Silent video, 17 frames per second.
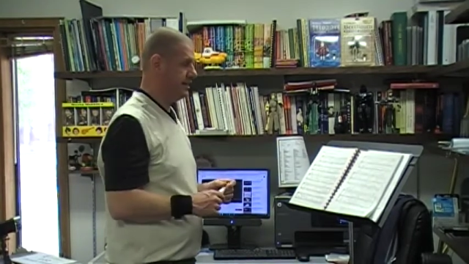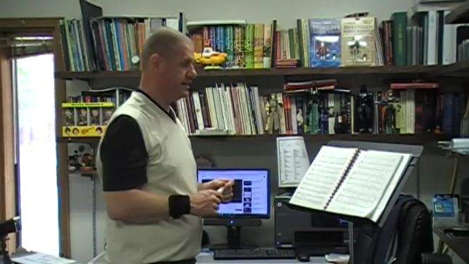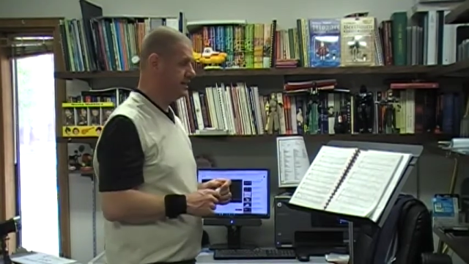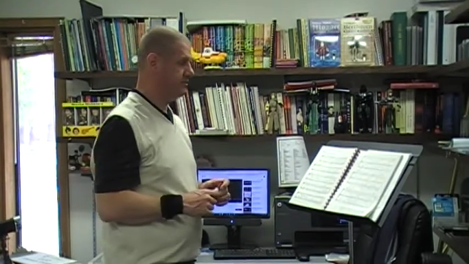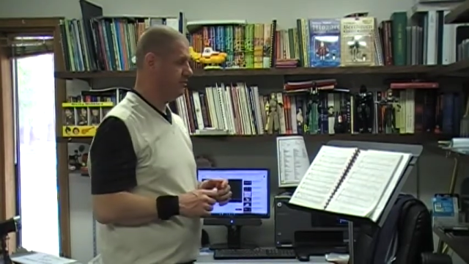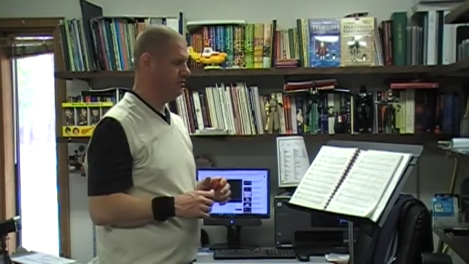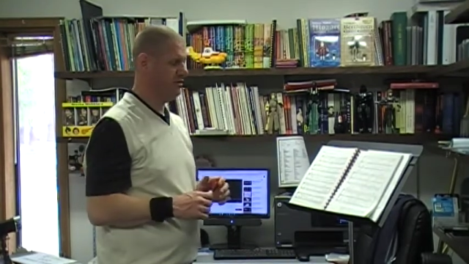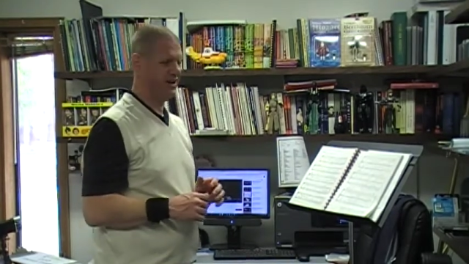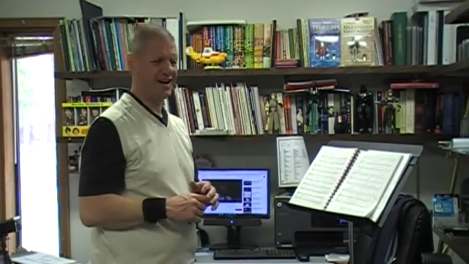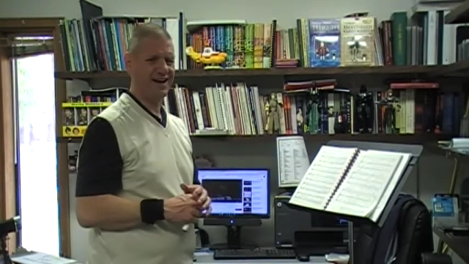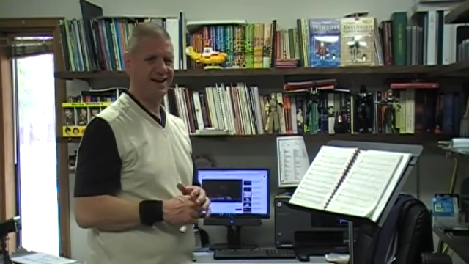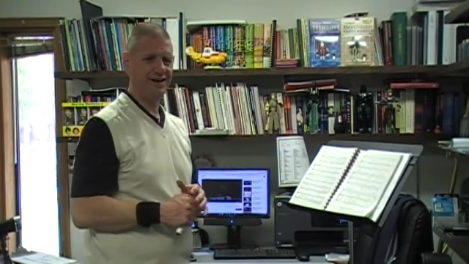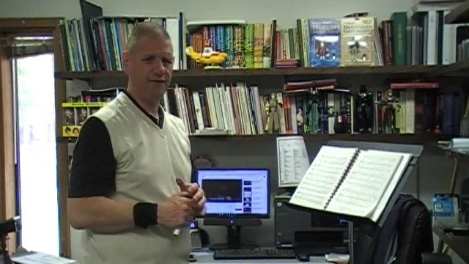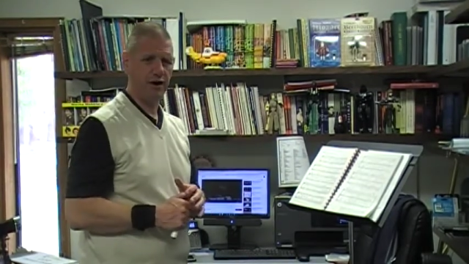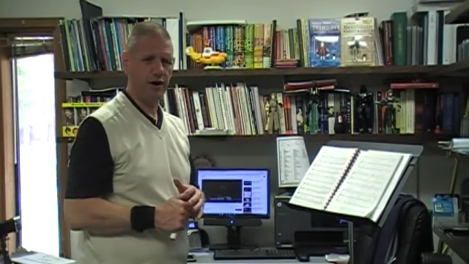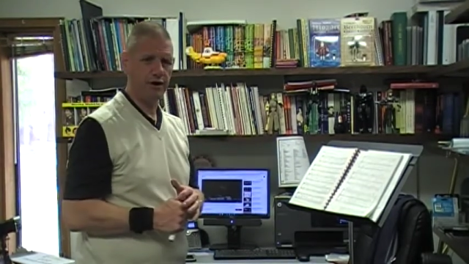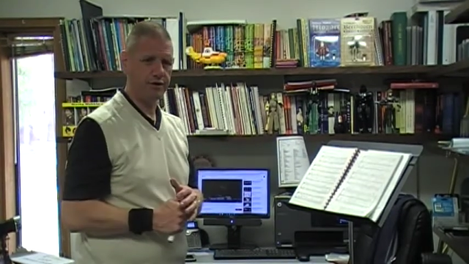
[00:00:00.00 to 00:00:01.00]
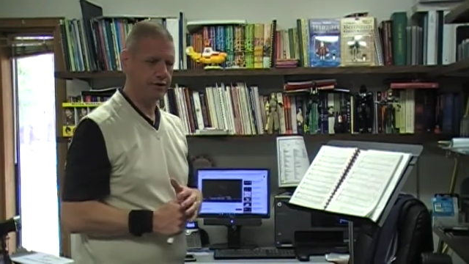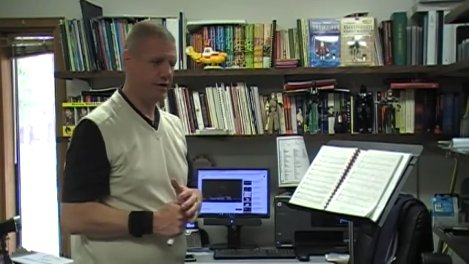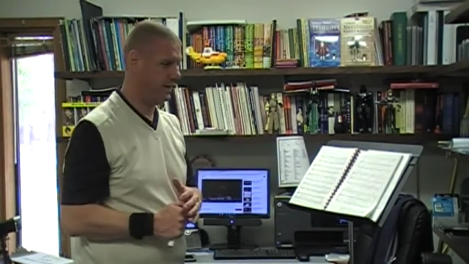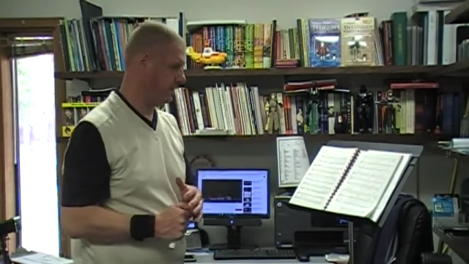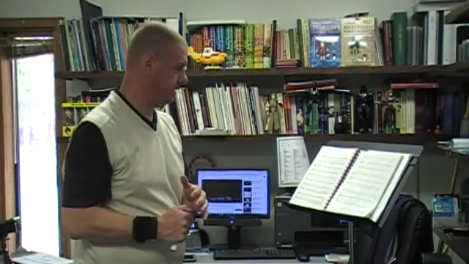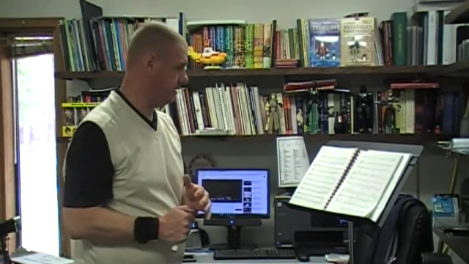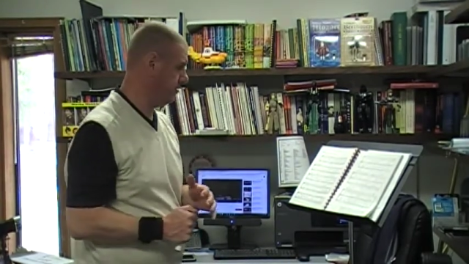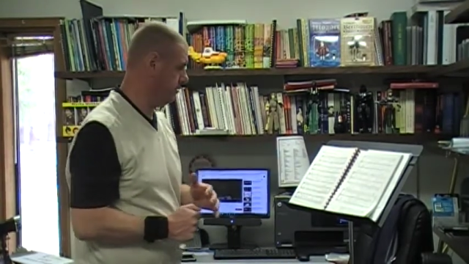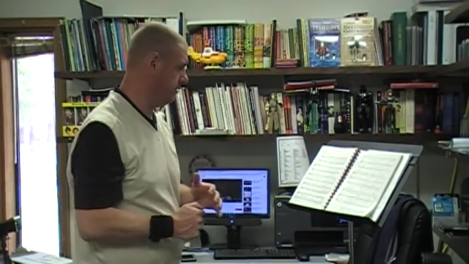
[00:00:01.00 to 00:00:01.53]
it's going to be kind of hard to
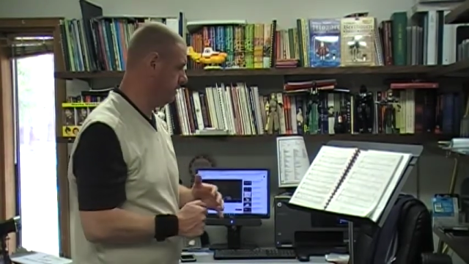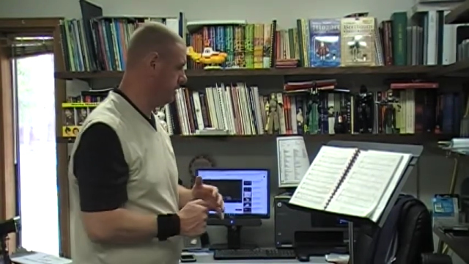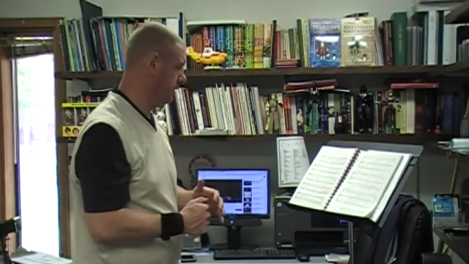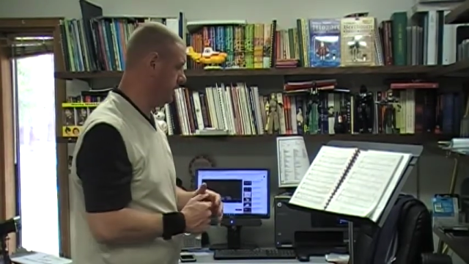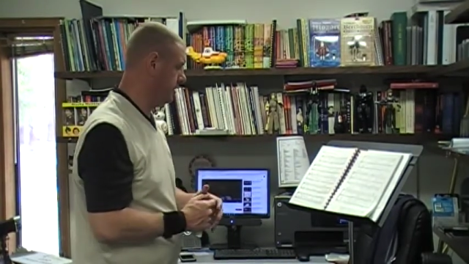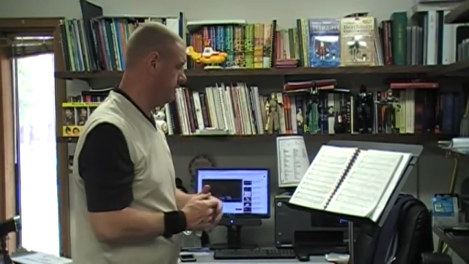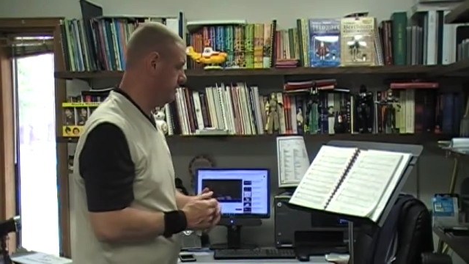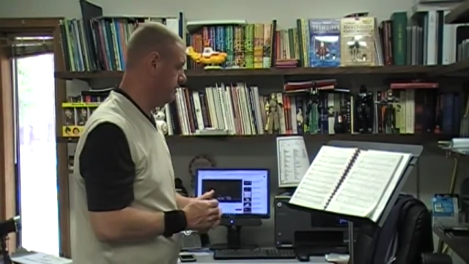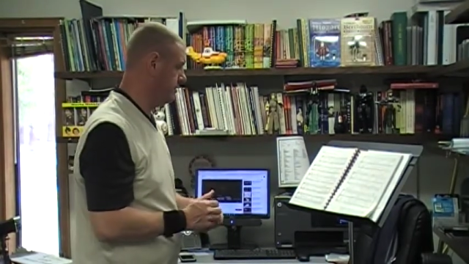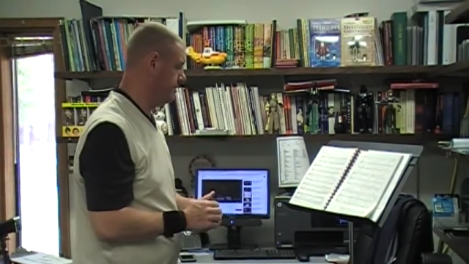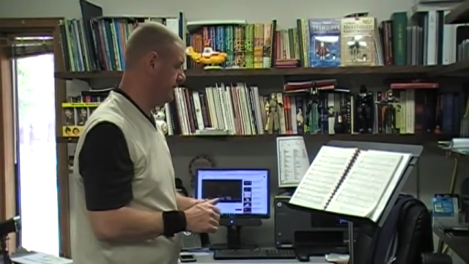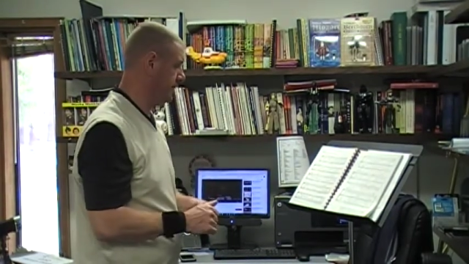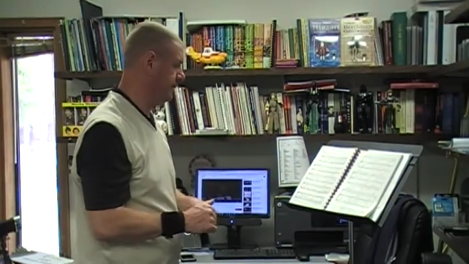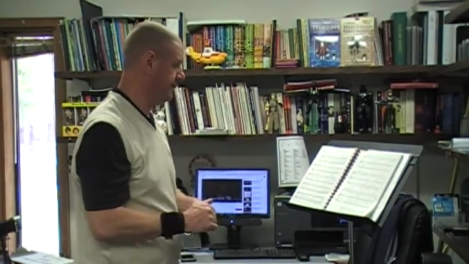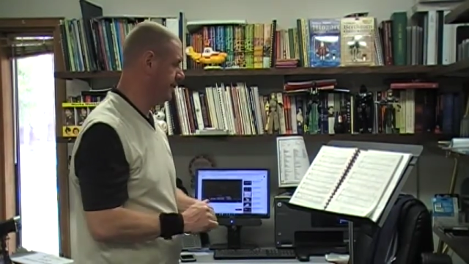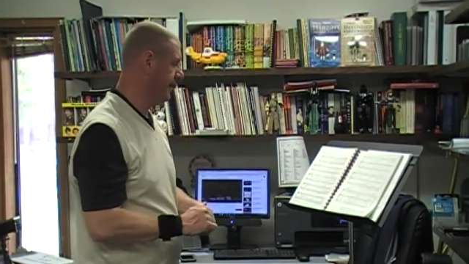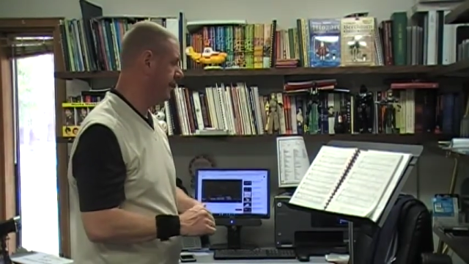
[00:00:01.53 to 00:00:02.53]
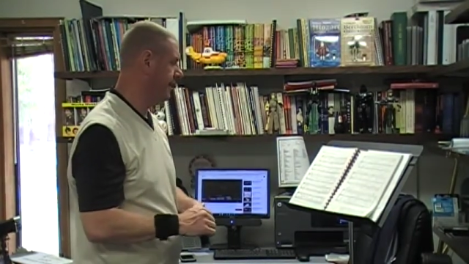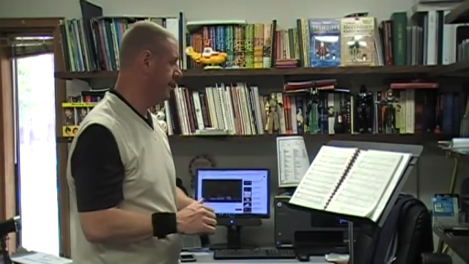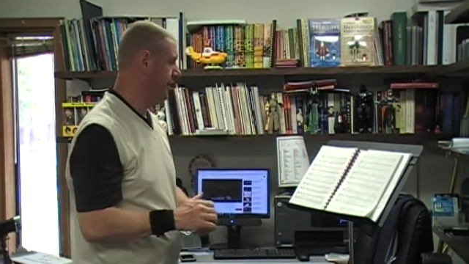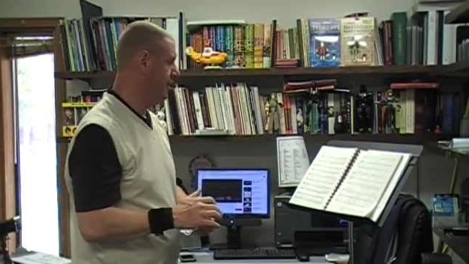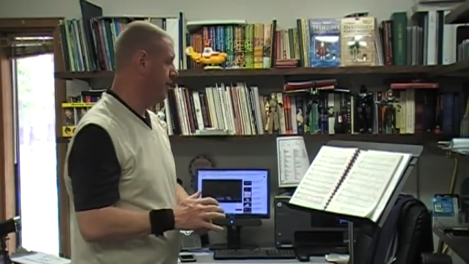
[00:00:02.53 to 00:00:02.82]
hear, and I understand that,